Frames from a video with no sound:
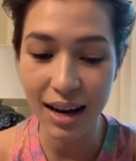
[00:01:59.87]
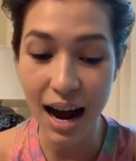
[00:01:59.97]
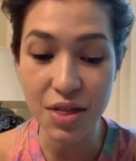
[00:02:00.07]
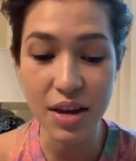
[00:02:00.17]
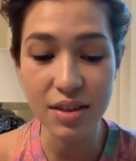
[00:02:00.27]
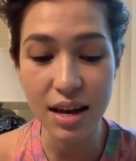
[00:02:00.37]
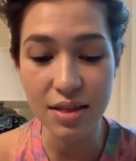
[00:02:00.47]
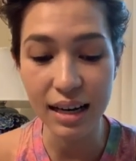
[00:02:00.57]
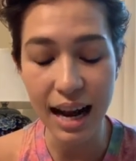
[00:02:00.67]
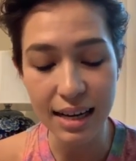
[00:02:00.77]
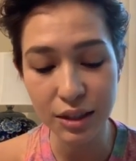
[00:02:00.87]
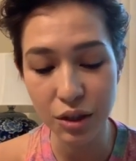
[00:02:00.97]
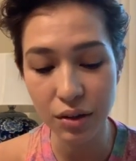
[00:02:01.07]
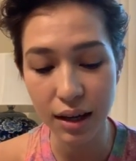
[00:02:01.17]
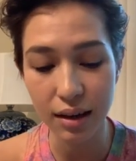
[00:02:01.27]
I think that the last
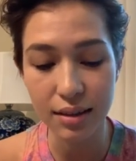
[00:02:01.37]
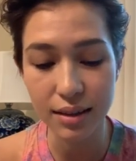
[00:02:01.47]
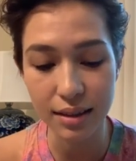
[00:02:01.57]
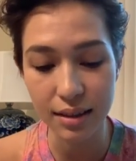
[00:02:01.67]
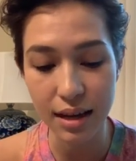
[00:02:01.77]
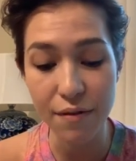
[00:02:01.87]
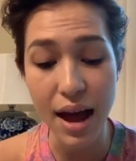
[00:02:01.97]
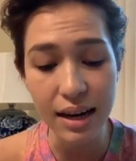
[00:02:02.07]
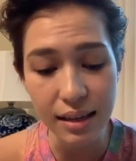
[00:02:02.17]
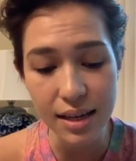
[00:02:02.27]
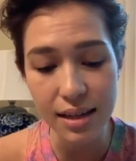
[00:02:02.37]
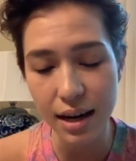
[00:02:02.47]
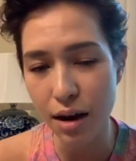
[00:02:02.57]
2 years, if anything that